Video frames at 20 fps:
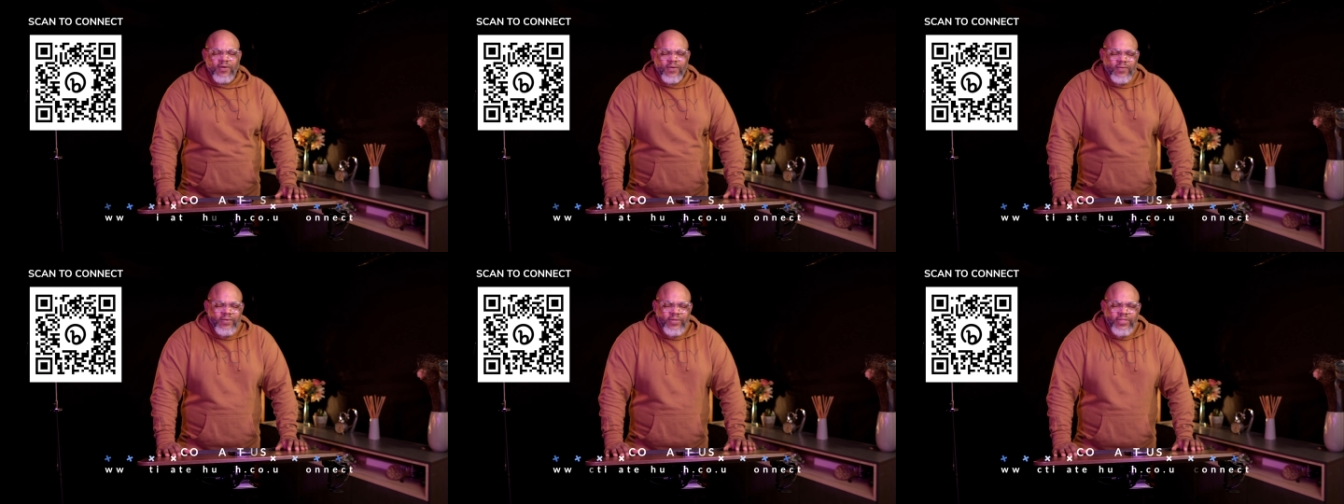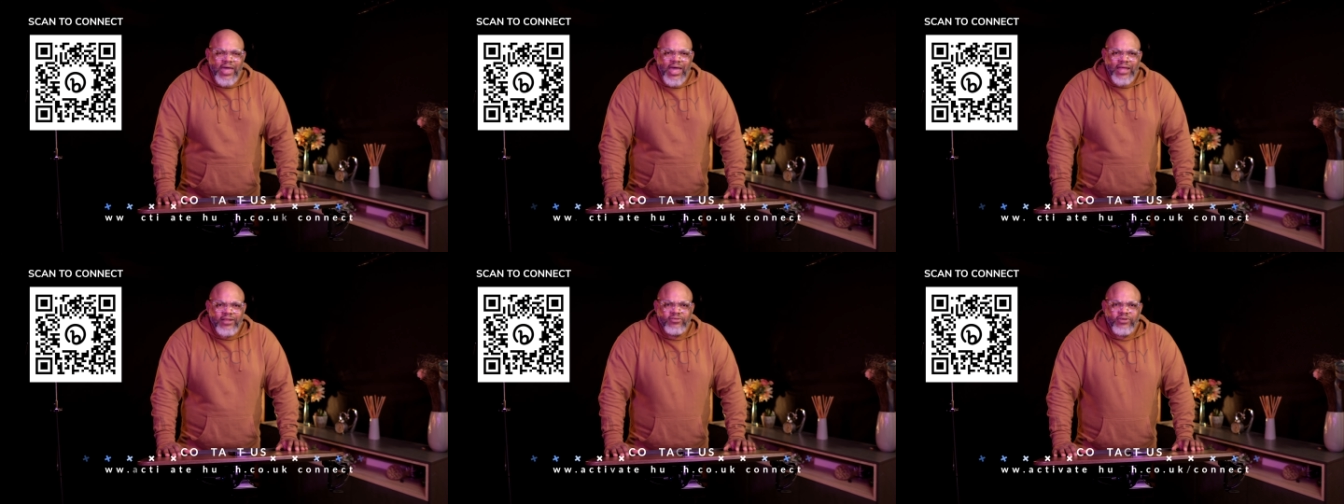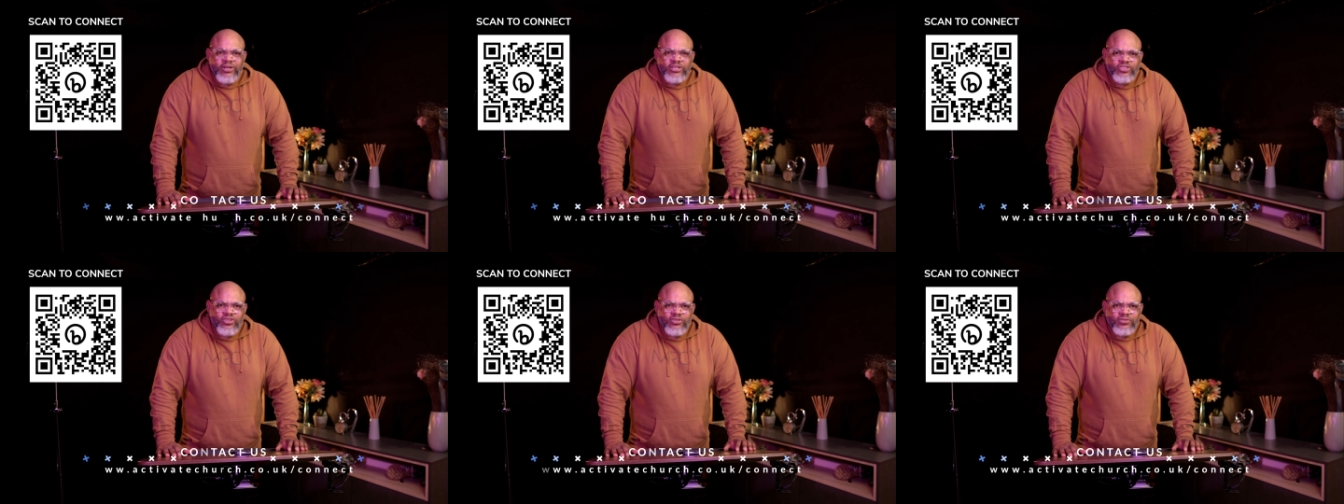with the
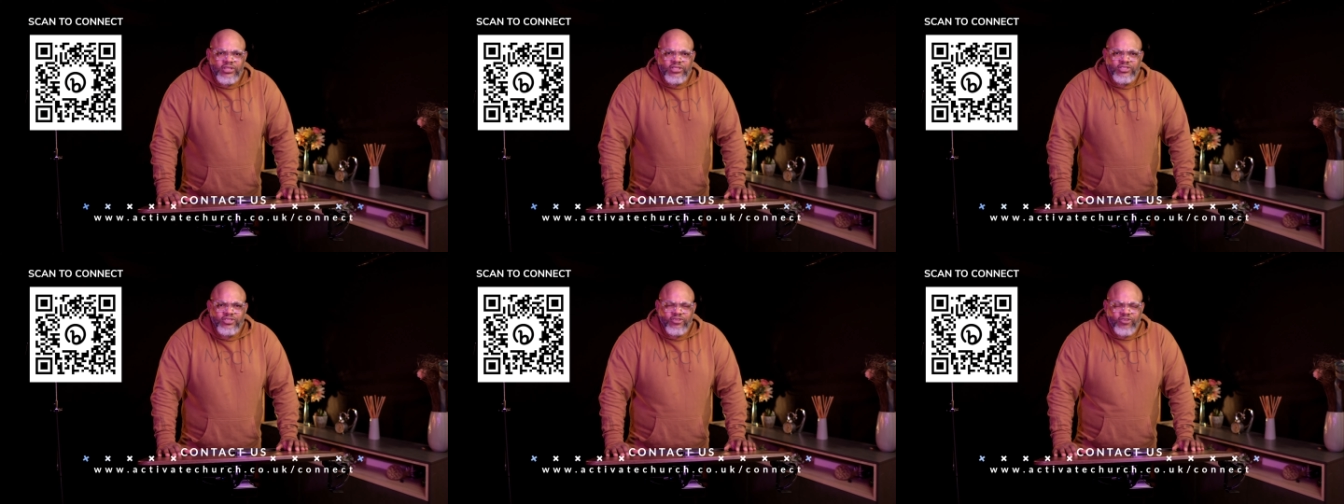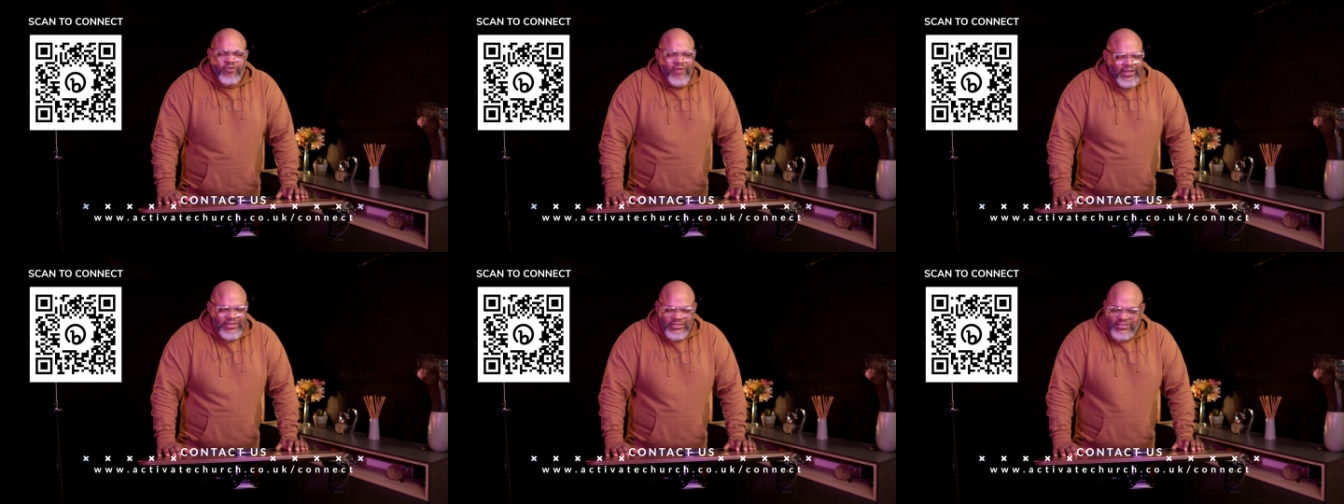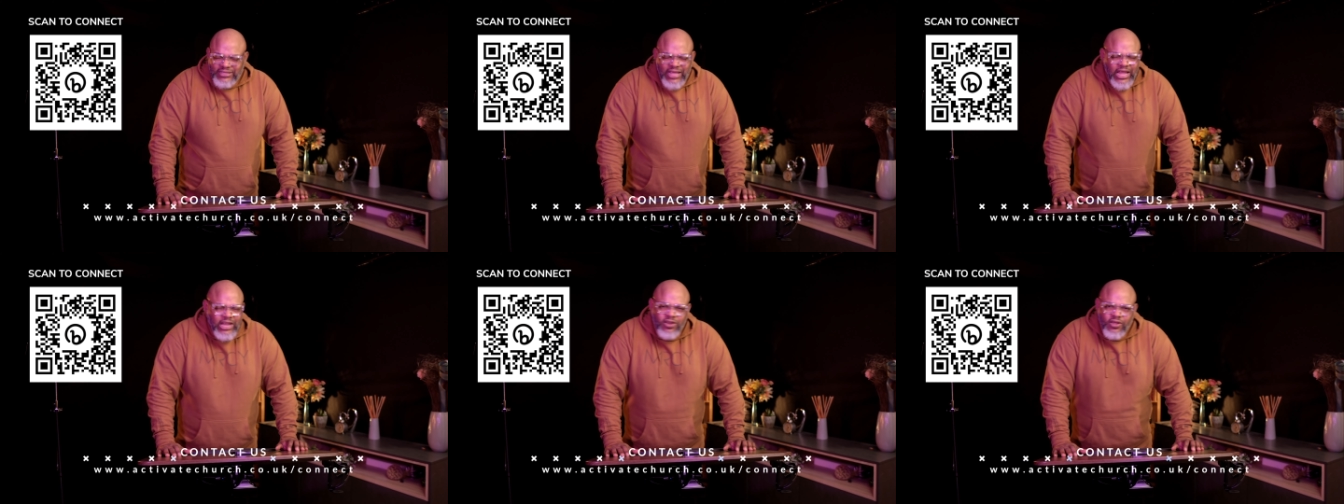address on the screen.
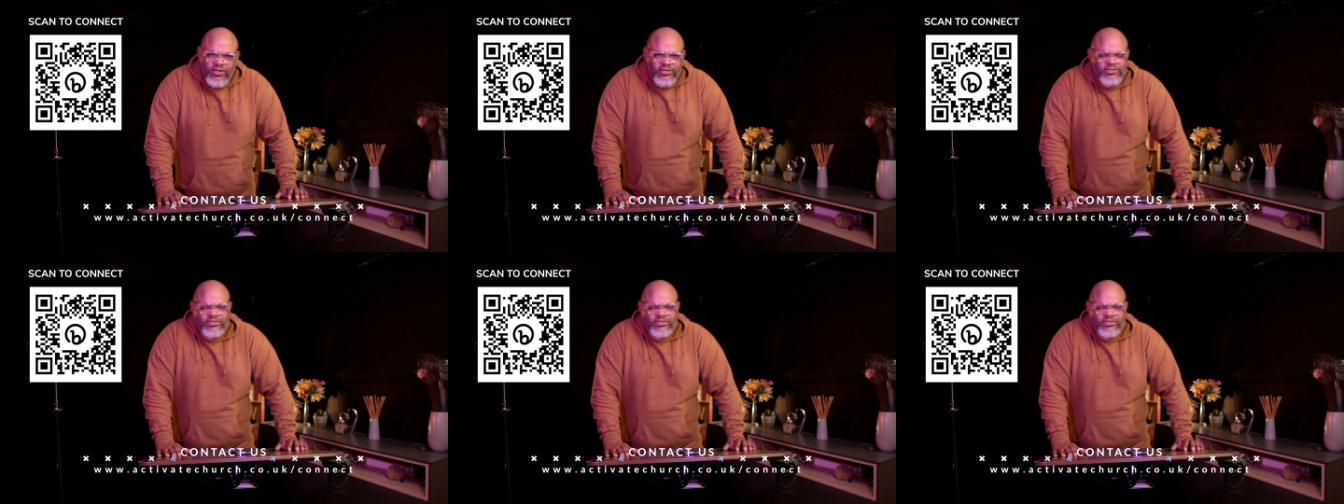Send us,